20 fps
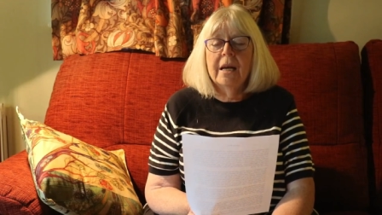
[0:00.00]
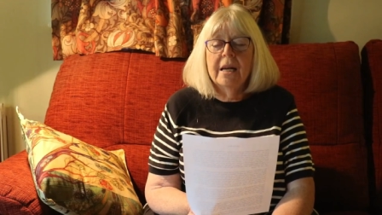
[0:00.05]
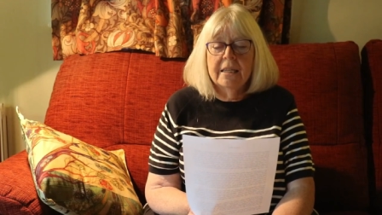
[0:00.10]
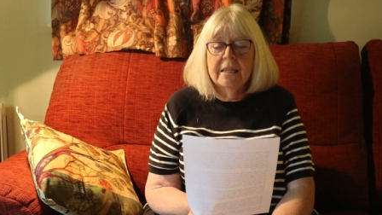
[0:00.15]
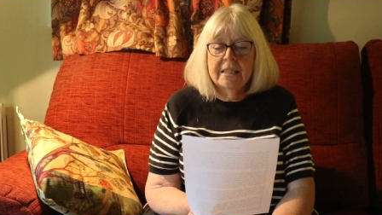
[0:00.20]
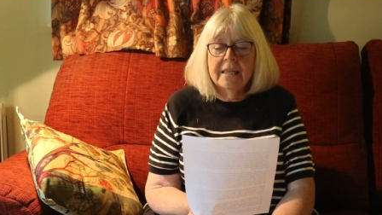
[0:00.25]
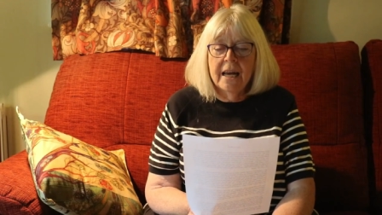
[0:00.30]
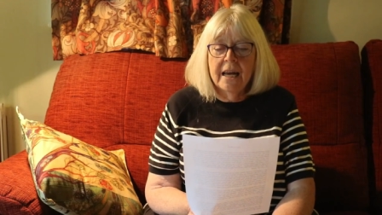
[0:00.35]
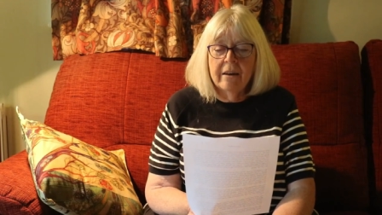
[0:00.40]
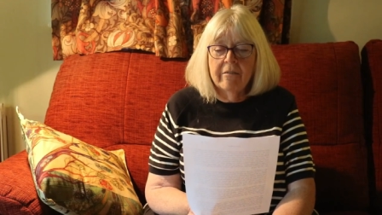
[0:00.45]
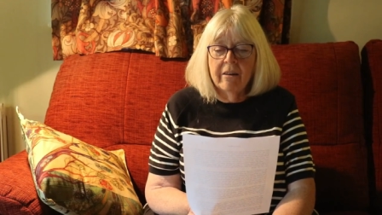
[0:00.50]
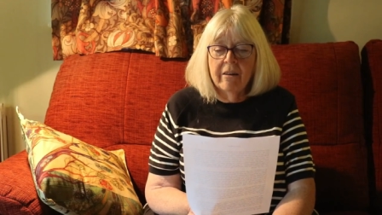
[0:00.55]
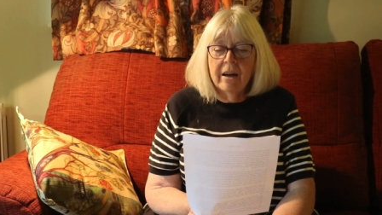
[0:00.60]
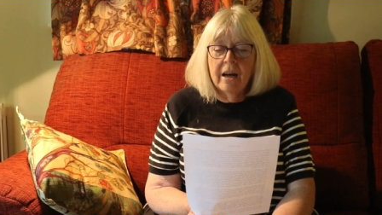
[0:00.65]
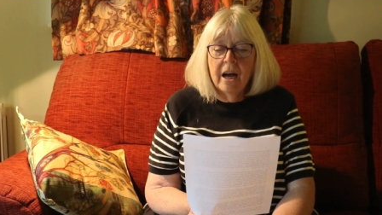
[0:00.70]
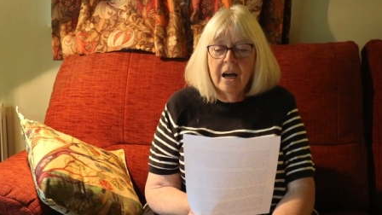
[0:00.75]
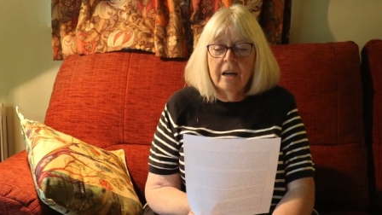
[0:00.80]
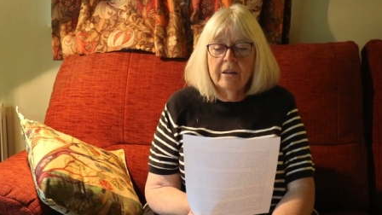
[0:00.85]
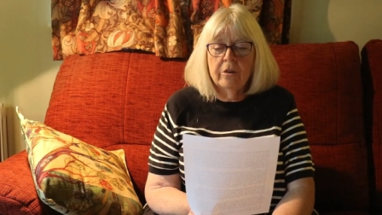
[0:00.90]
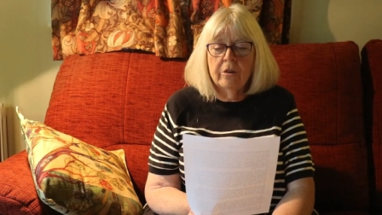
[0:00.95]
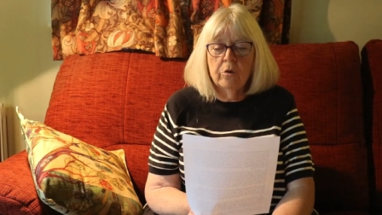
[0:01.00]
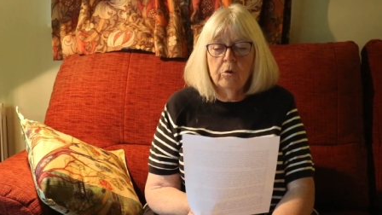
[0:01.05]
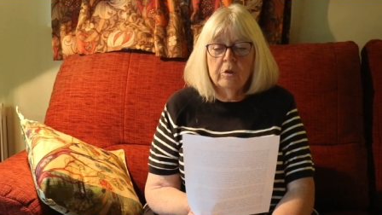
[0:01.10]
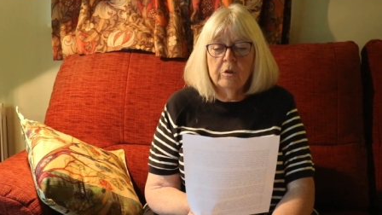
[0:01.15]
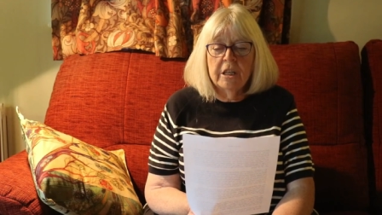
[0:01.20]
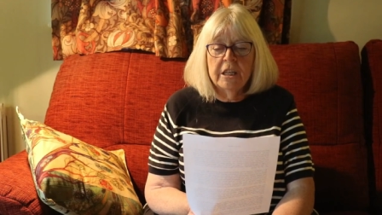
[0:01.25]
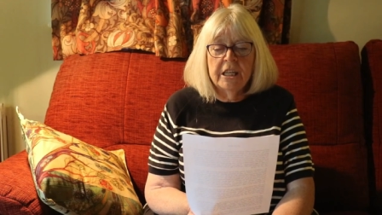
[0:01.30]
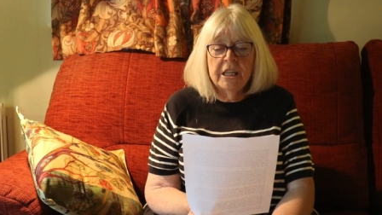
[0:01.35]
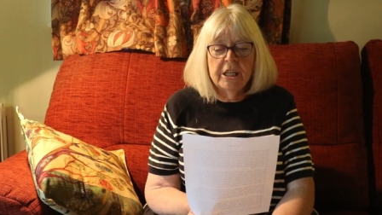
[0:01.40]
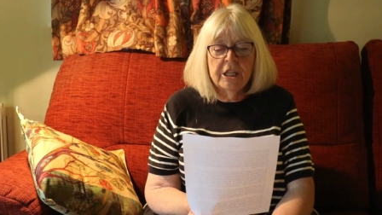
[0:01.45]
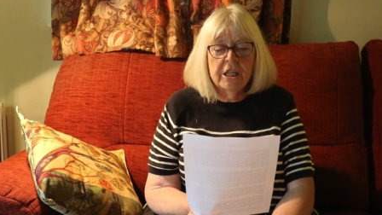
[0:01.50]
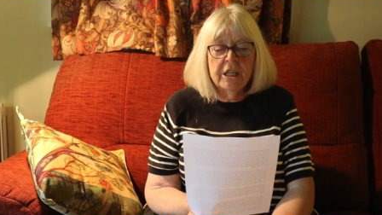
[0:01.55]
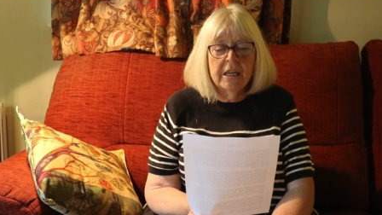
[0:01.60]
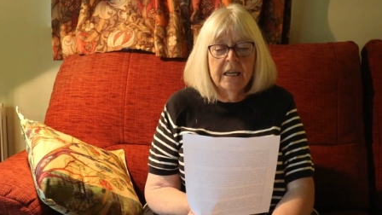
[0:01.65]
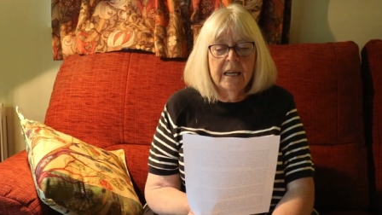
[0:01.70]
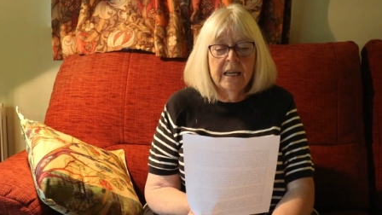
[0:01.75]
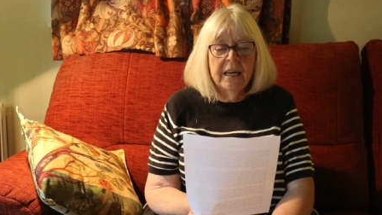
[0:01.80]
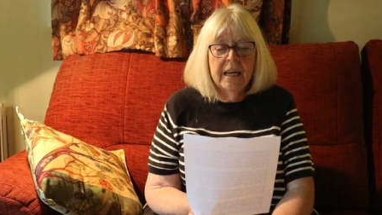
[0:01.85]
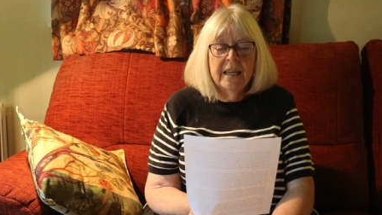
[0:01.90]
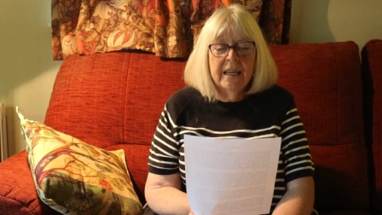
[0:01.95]
Sarah had thought
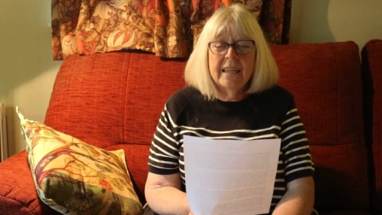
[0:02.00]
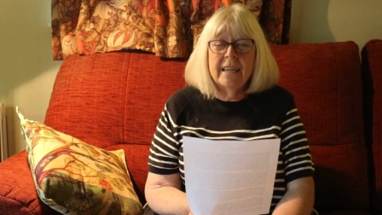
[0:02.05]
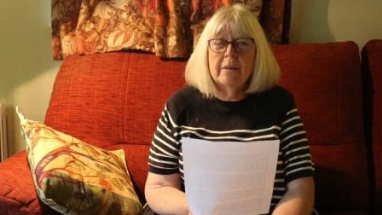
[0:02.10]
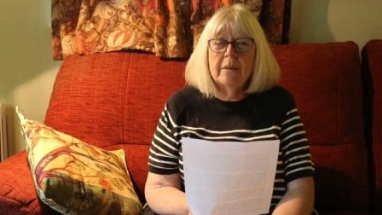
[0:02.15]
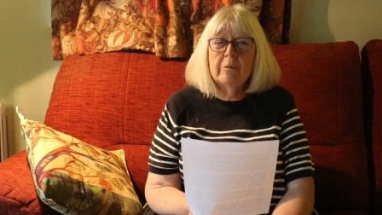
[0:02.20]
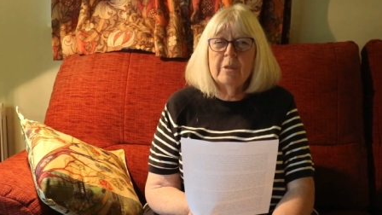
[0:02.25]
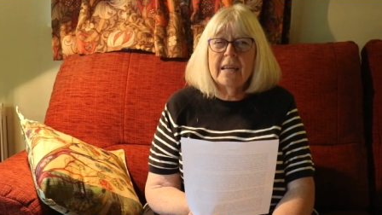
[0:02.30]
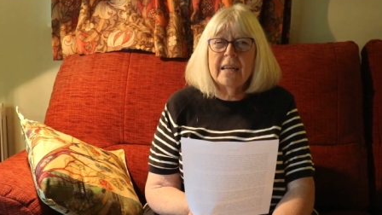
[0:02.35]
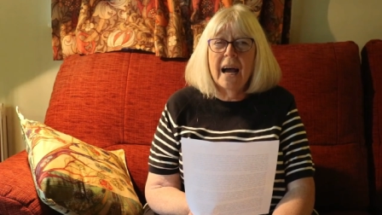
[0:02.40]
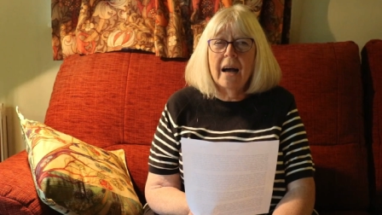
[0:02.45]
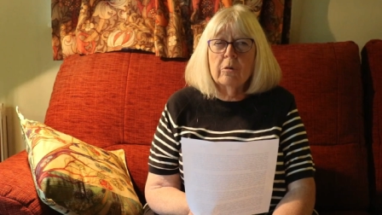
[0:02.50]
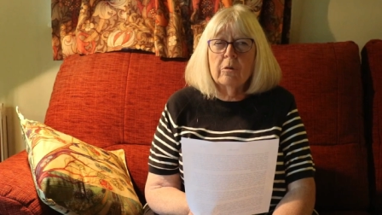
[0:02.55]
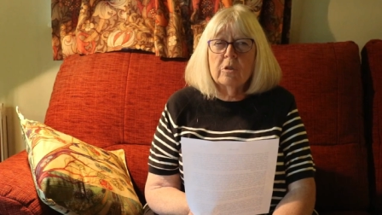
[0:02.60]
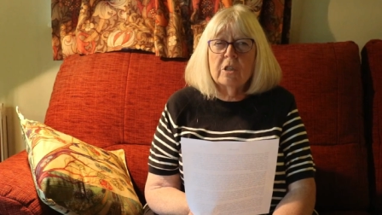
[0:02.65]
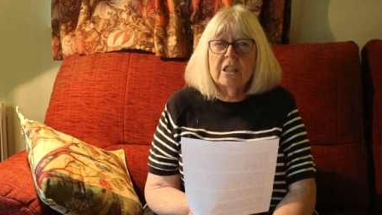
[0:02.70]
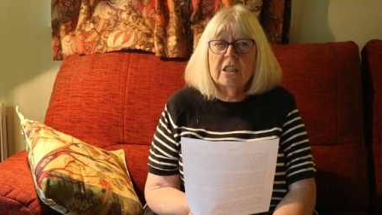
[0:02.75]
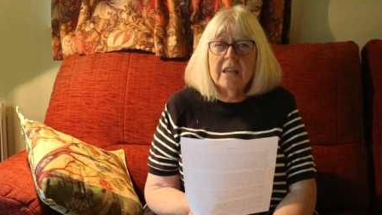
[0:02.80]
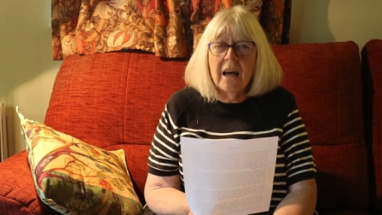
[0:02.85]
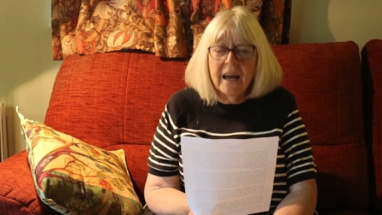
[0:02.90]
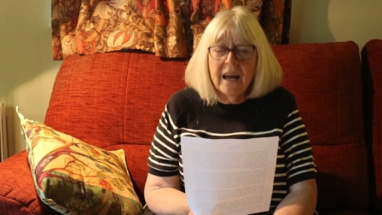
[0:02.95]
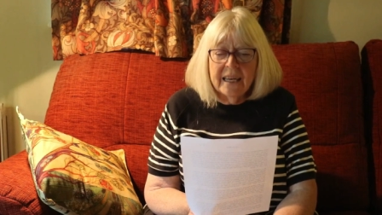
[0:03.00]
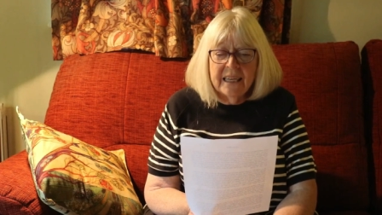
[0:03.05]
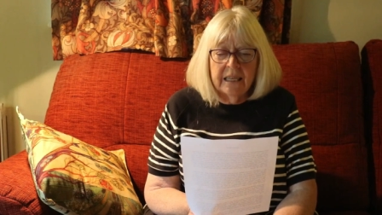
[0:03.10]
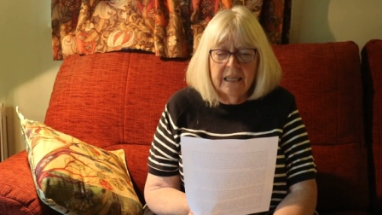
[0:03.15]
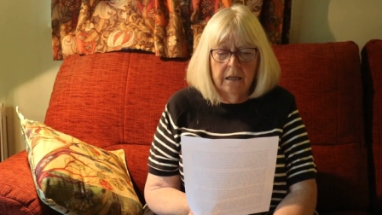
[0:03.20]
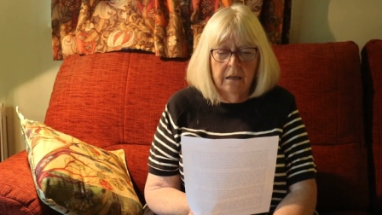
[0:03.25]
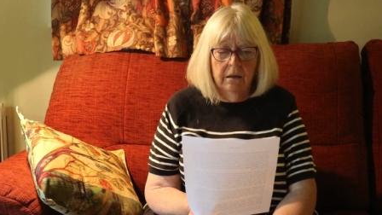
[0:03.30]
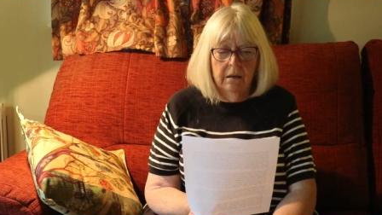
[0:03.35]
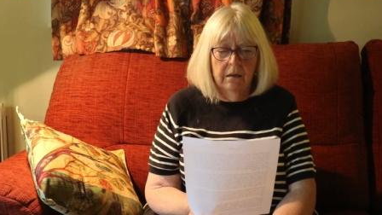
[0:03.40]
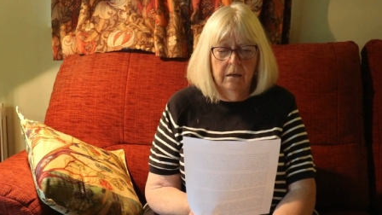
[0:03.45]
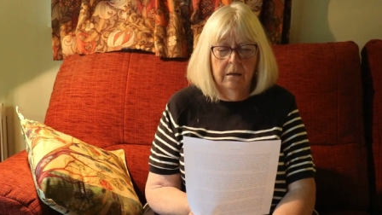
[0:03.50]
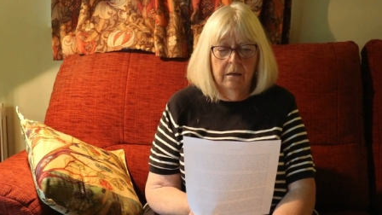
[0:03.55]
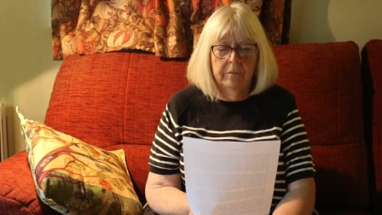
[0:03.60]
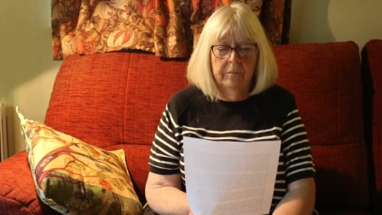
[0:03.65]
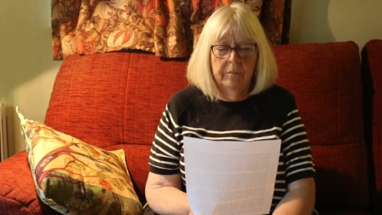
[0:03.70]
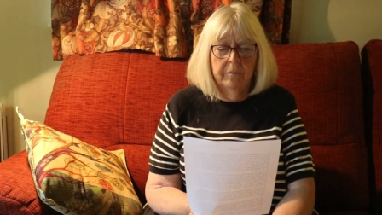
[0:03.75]
initially that it was outside her.